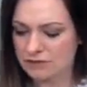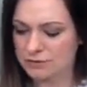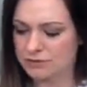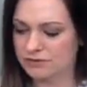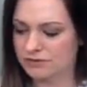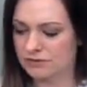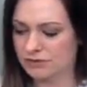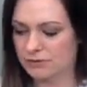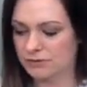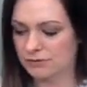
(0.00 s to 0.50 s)
this
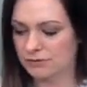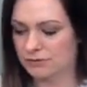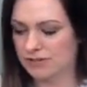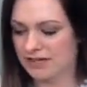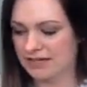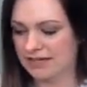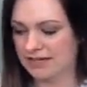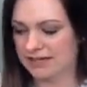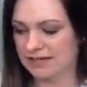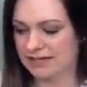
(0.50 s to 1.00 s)
was
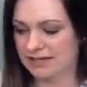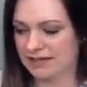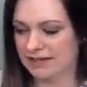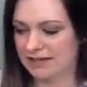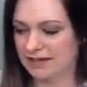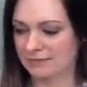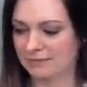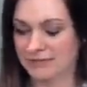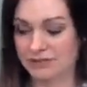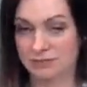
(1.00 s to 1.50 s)
glued and
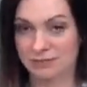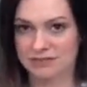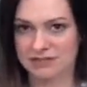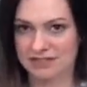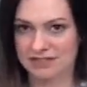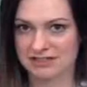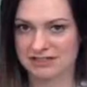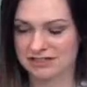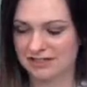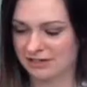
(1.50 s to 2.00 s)
um, this was
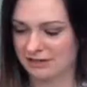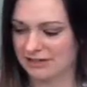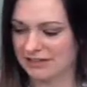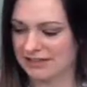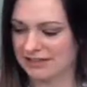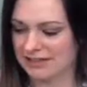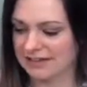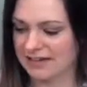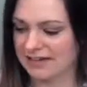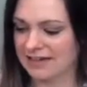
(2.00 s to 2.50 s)
done
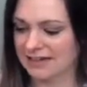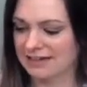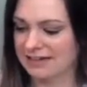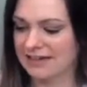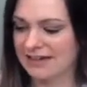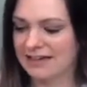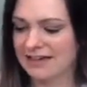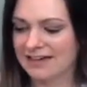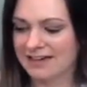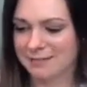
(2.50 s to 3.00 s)
entirely in
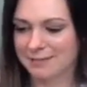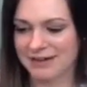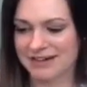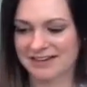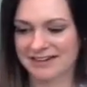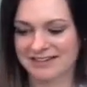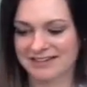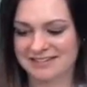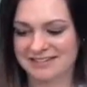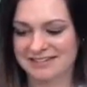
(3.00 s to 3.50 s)
line
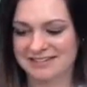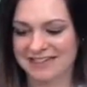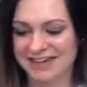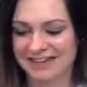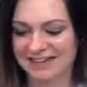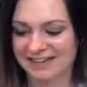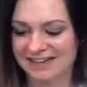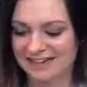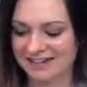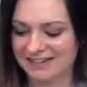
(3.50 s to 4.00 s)
but uh,
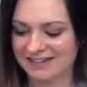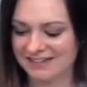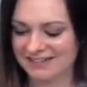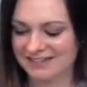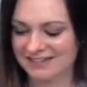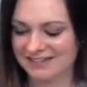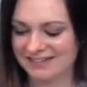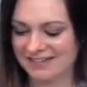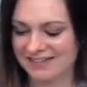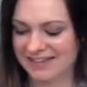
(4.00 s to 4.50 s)
die
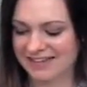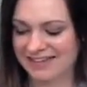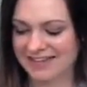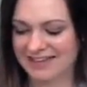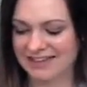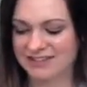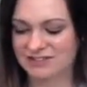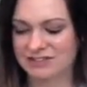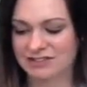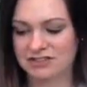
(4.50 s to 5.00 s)
cut
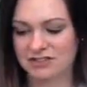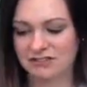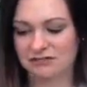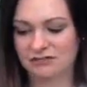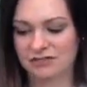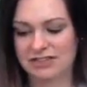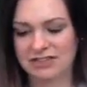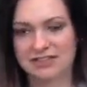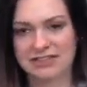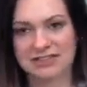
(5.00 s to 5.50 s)
and just a
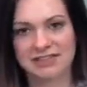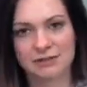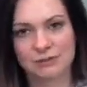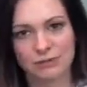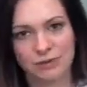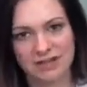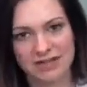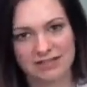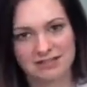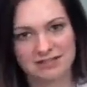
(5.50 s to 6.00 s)
really
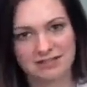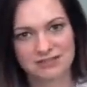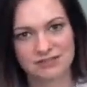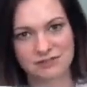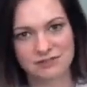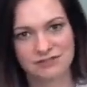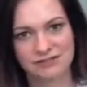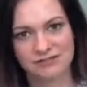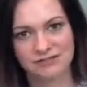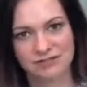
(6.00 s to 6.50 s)
neat way
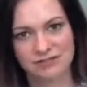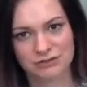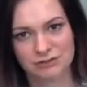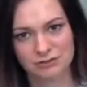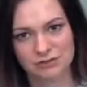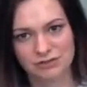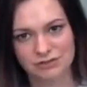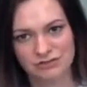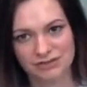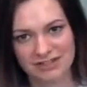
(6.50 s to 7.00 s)
to use a
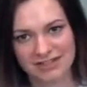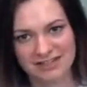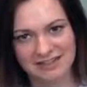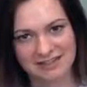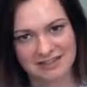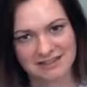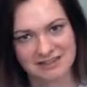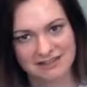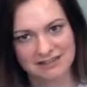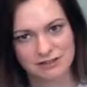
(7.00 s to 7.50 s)
visual
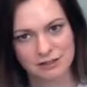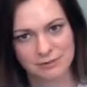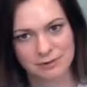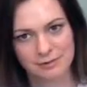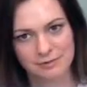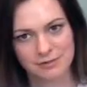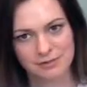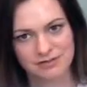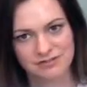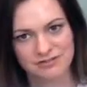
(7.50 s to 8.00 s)
trick, a, little
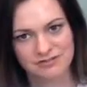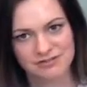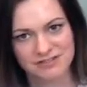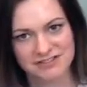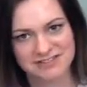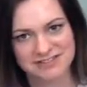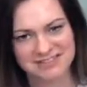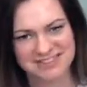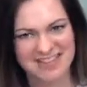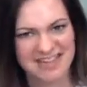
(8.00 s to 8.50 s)
bit more
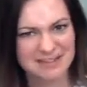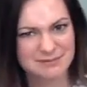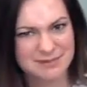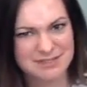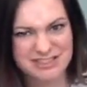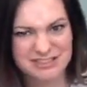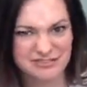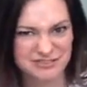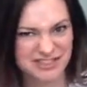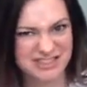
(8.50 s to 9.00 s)
sophisticated,
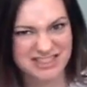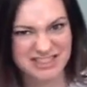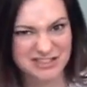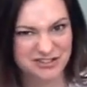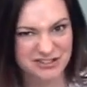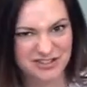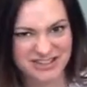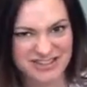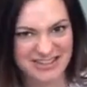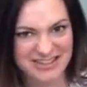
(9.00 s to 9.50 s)
but to really
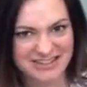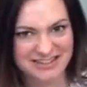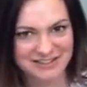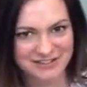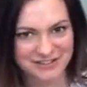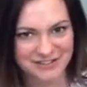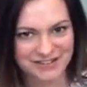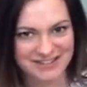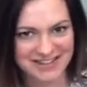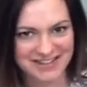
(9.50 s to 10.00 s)
create
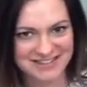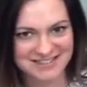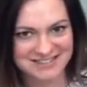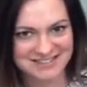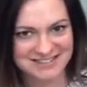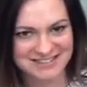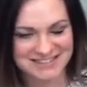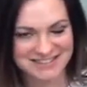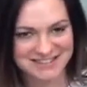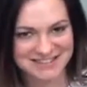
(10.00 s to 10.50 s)

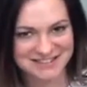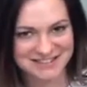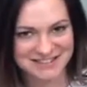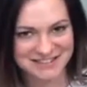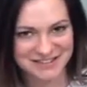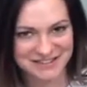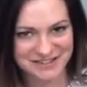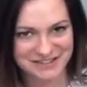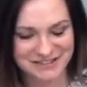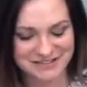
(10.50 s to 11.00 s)
curiosity.
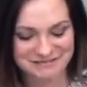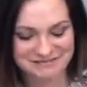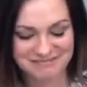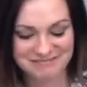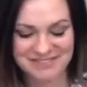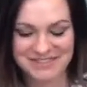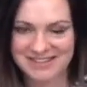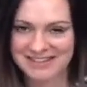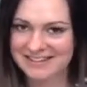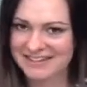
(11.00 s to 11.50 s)

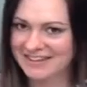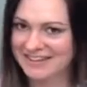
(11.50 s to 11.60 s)
So